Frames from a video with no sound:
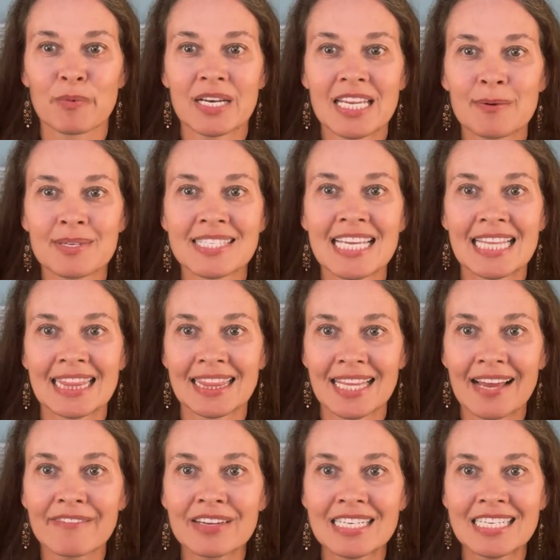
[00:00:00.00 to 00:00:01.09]
when he was
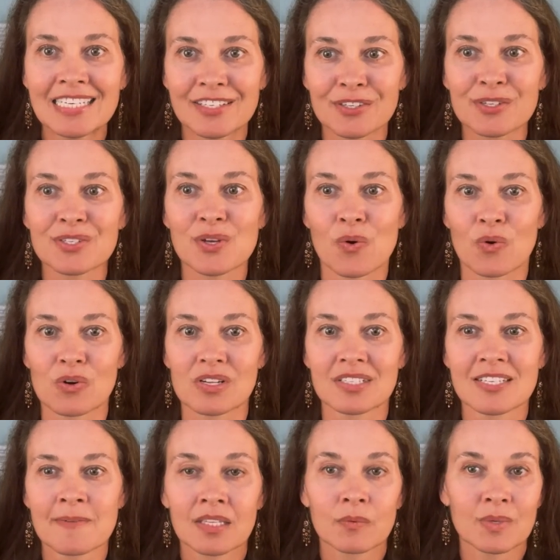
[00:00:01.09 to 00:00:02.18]
11 years old.
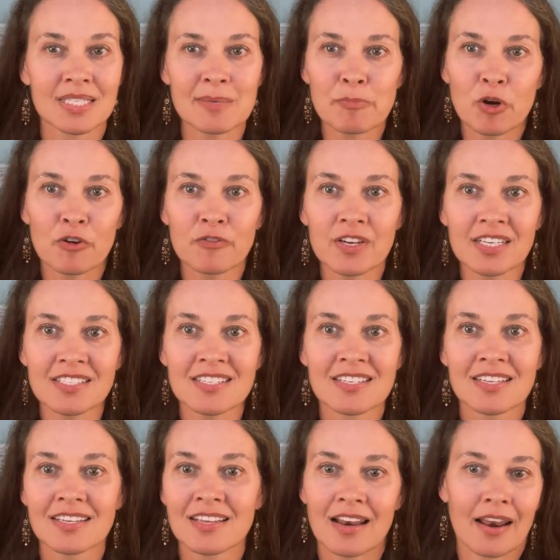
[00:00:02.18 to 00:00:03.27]
Was it perfect?
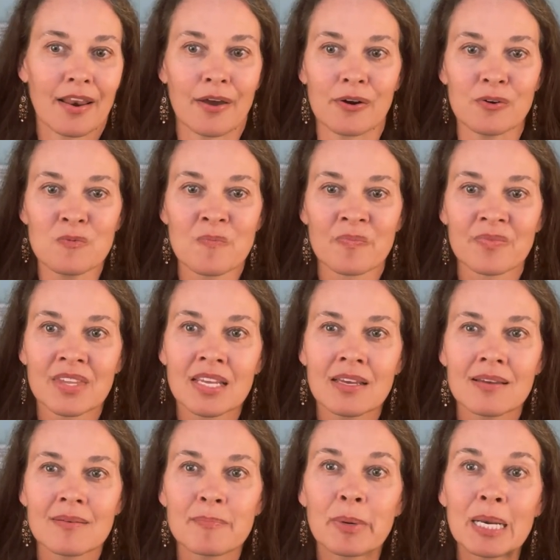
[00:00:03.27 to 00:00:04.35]
No,
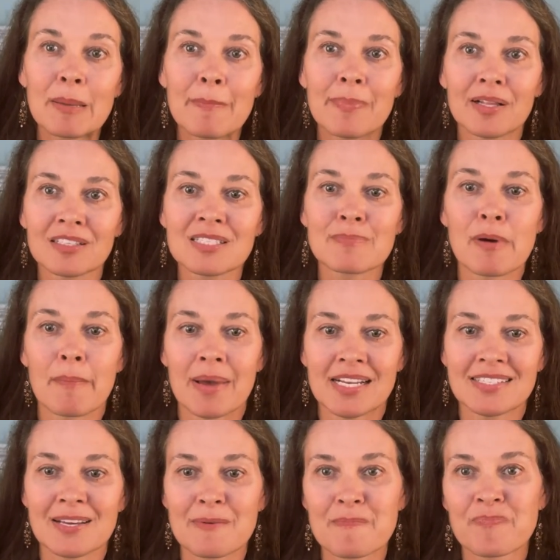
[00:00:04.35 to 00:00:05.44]
but it built
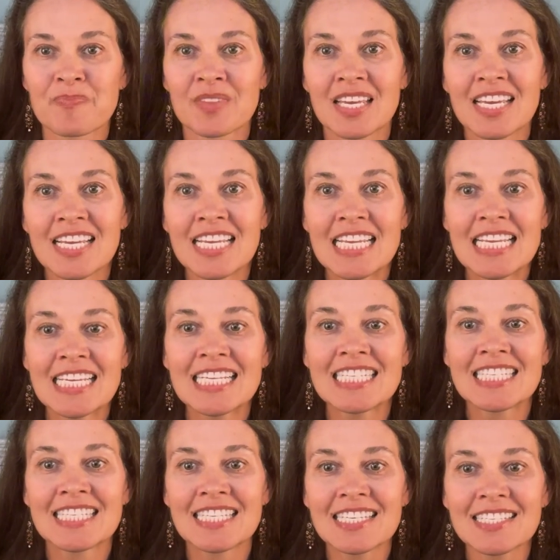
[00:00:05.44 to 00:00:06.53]
momentum. He
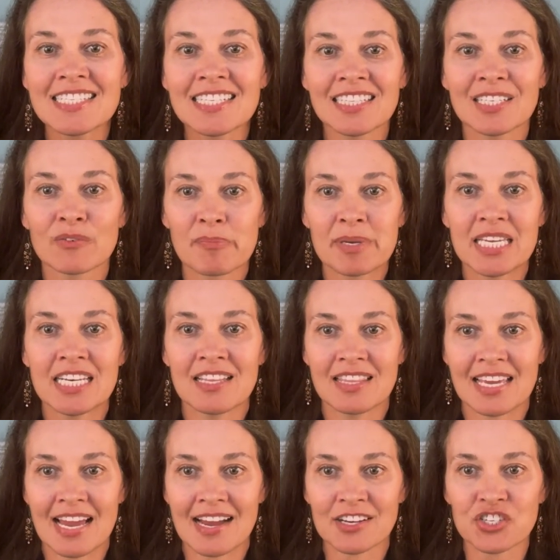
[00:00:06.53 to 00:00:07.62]
consistently repeated
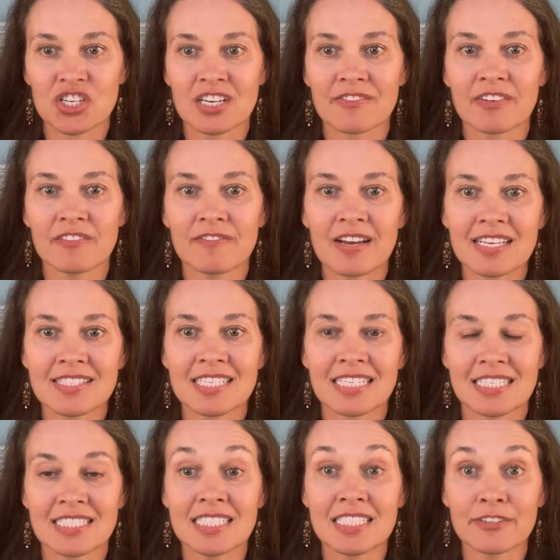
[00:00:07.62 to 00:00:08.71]
the action of investing
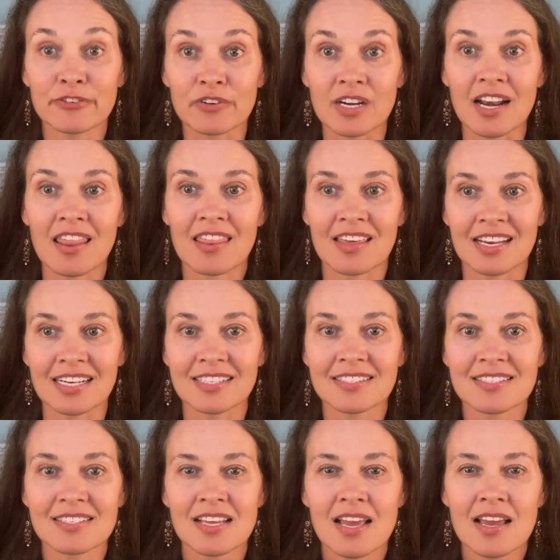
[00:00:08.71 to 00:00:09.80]
in different
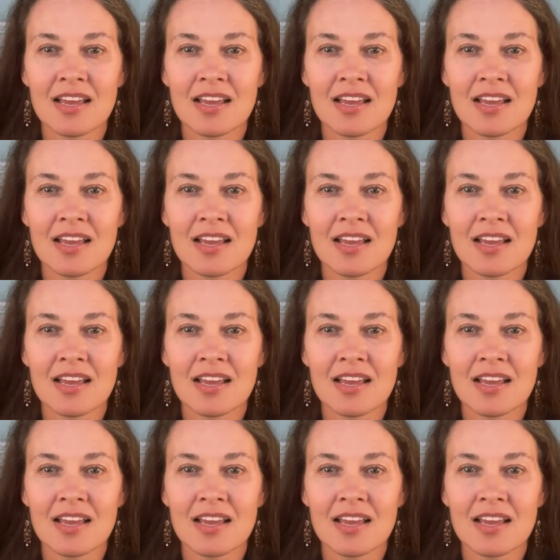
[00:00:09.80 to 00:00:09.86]
things.